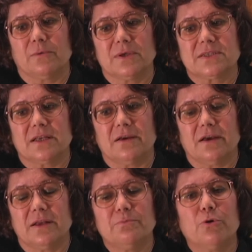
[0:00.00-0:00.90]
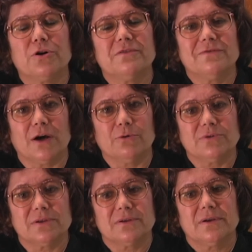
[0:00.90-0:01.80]
there was an important
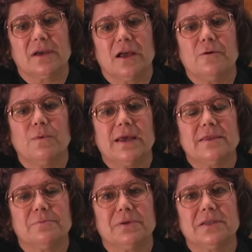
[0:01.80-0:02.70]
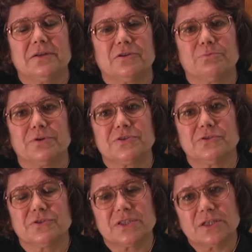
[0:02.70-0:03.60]
vote when the Political
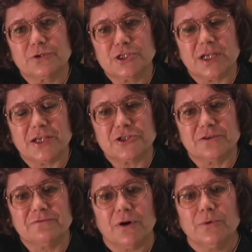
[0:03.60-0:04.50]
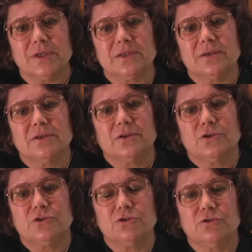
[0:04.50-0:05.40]
Prisoners Association voted
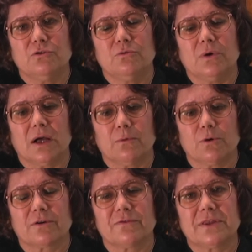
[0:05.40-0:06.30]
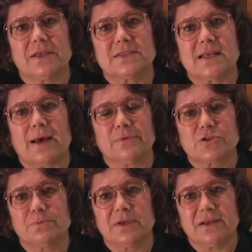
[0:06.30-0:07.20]
to work for the
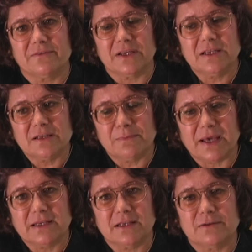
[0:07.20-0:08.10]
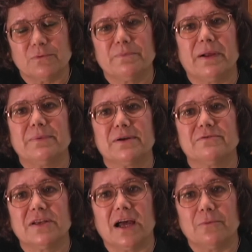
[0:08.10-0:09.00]
establishment of an independent
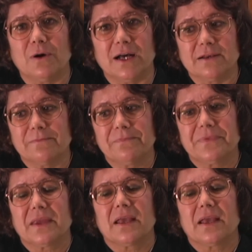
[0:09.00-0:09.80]
Republic of Taiwan.